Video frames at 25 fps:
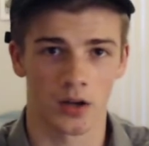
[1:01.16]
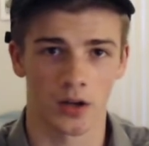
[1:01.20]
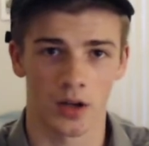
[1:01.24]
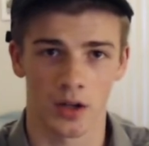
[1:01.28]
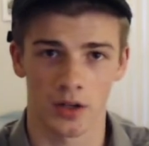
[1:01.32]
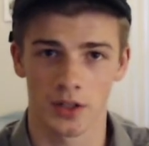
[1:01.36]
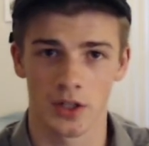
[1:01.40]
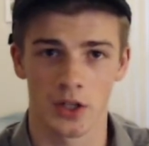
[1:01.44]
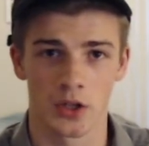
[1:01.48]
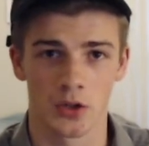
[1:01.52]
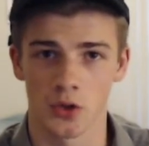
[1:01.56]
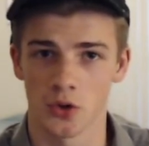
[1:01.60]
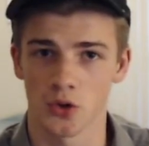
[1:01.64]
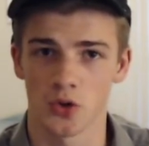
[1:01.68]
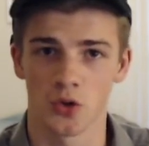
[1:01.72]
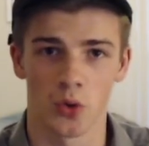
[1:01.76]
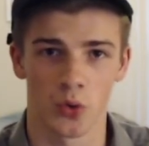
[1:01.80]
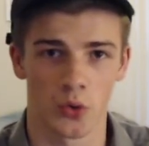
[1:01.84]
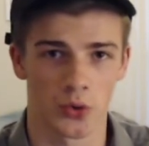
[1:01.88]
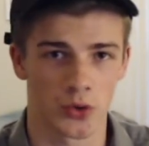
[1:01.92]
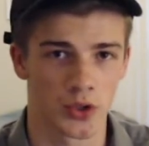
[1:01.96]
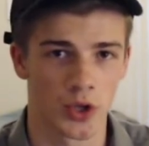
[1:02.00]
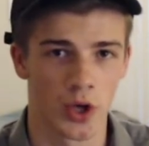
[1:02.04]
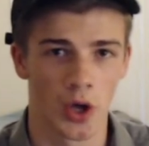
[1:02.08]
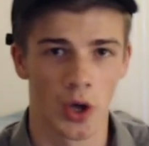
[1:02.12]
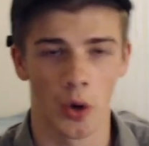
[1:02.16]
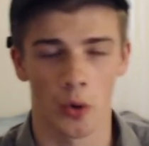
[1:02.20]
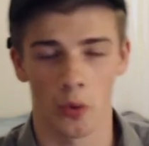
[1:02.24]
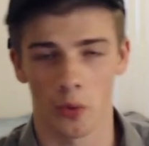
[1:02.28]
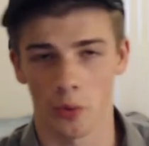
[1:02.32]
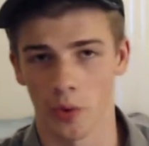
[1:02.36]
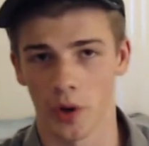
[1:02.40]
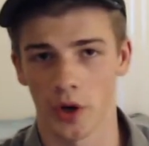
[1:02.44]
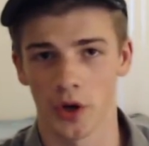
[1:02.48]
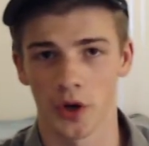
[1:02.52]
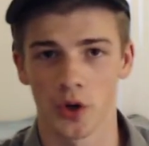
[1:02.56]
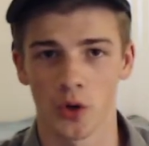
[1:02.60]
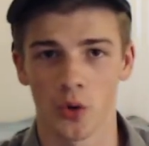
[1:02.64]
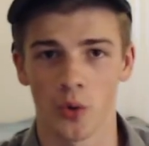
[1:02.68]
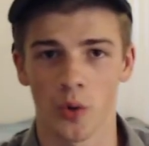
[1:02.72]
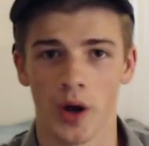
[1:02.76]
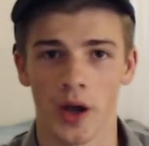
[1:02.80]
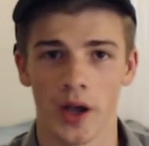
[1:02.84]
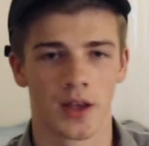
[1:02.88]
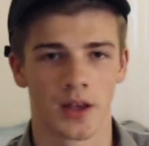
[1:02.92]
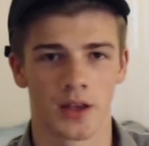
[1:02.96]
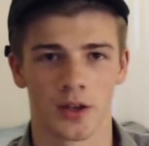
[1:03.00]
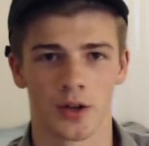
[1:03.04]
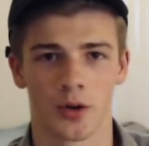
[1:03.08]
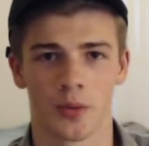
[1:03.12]
on teachers' doors, running
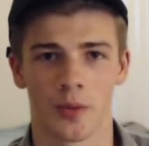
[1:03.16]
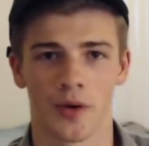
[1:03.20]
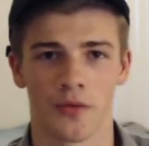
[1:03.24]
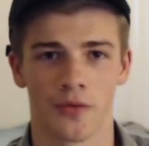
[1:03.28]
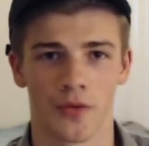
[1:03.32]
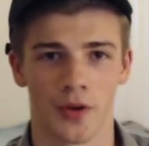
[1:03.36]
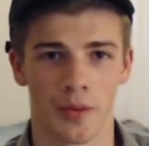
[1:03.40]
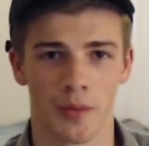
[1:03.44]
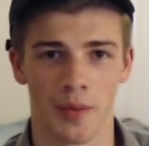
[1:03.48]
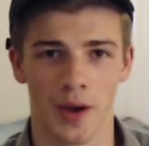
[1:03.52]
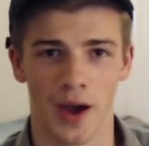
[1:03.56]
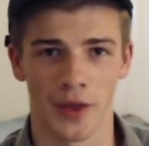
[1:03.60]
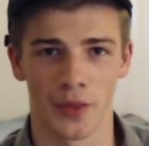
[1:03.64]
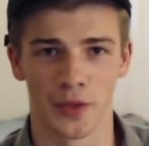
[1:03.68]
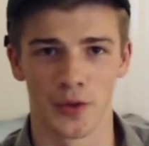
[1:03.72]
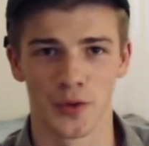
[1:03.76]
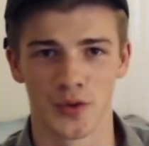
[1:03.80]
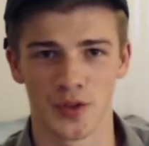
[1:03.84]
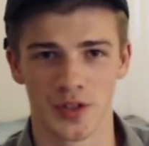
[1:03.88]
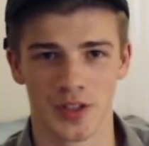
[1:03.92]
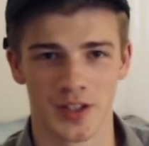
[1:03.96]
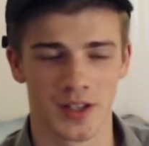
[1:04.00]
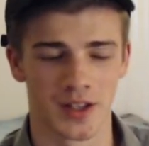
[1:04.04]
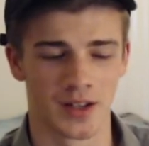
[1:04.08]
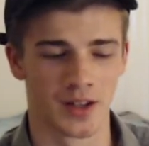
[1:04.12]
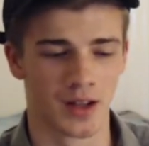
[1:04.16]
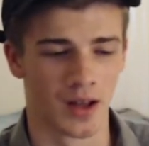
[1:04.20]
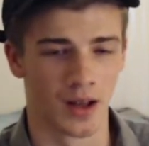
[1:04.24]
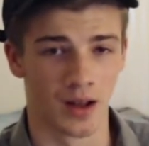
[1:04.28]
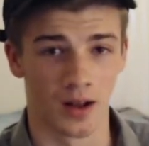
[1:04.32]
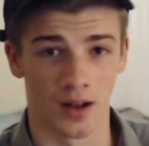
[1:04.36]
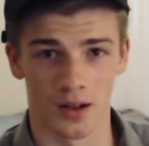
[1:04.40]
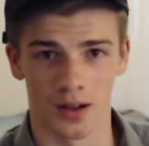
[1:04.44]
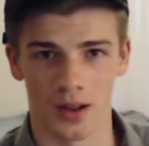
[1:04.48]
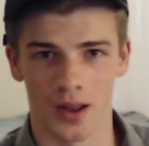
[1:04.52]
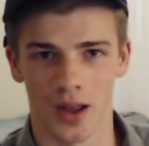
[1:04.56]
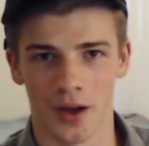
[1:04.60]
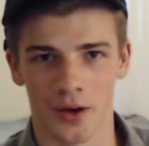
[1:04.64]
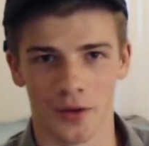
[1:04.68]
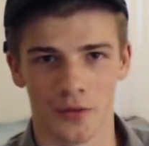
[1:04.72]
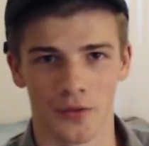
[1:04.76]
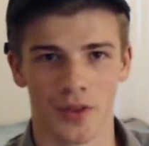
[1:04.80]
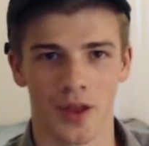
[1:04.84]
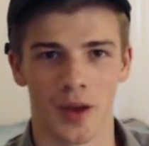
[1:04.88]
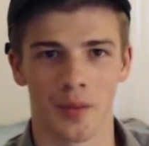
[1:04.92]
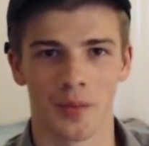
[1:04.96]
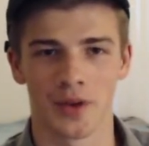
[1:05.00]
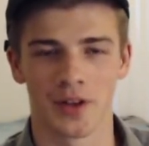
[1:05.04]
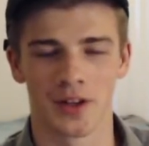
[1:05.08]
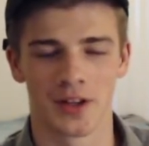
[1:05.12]
away. You know, my friend Matthews did a lot of
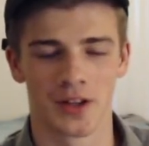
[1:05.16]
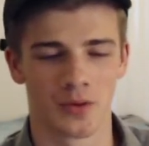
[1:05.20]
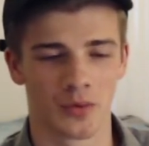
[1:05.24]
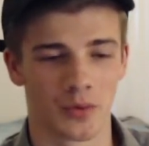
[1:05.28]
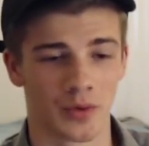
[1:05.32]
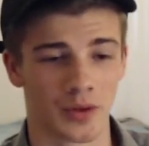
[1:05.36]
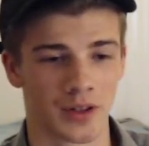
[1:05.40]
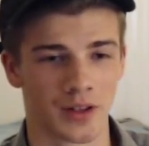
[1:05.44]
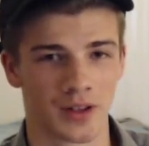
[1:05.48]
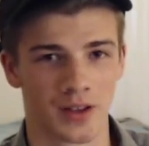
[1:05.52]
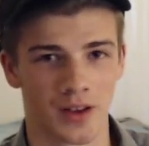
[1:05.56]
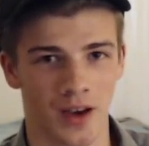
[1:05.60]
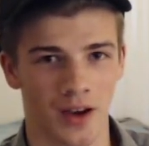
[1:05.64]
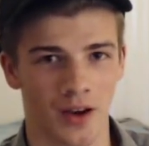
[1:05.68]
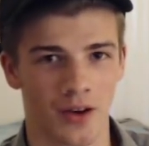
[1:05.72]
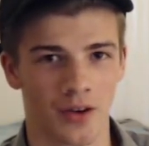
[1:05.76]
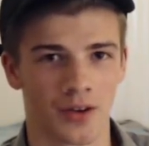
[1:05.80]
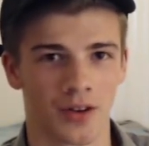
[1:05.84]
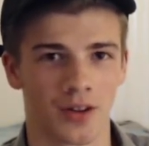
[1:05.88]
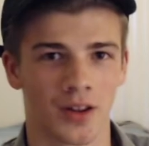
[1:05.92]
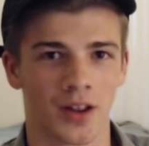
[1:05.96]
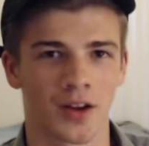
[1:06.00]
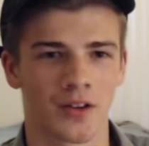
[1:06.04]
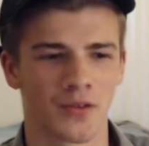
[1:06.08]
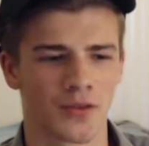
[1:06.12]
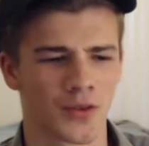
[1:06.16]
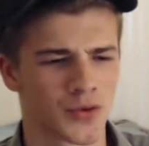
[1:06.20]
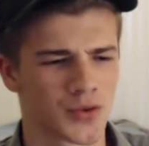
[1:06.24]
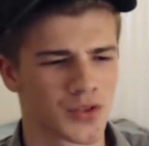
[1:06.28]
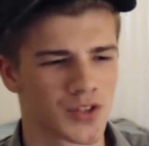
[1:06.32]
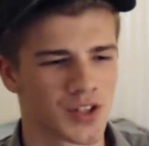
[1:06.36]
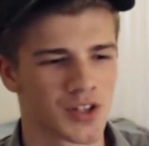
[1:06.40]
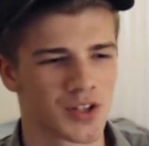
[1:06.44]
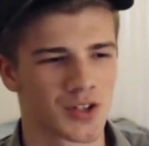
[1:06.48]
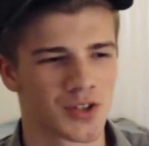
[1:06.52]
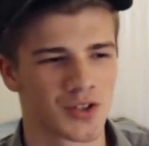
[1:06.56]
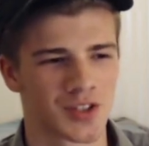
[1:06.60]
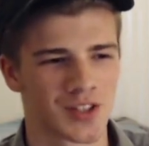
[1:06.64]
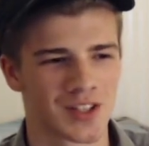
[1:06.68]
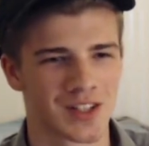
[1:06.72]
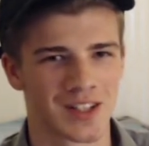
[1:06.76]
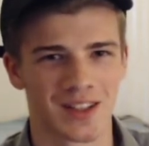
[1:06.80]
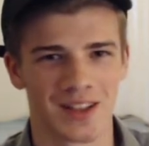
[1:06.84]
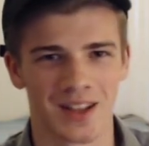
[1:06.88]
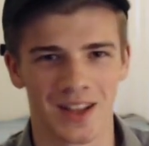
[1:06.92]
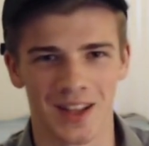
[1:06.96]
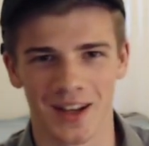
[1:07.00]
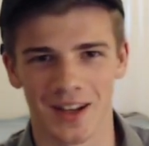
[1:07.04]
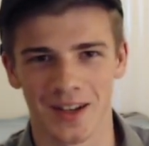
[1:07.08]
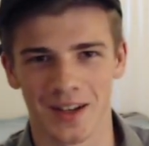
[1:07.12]
them. He didn't really care, and a lot of those teachers he
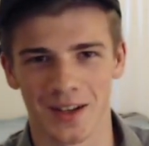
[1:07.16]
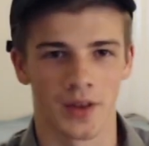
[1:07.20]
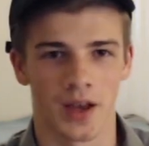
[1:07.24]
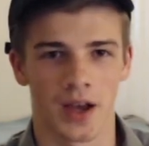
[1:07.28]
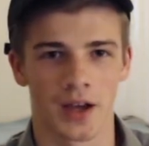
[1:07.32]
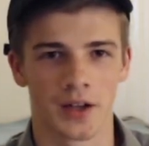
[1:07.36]
didn't like.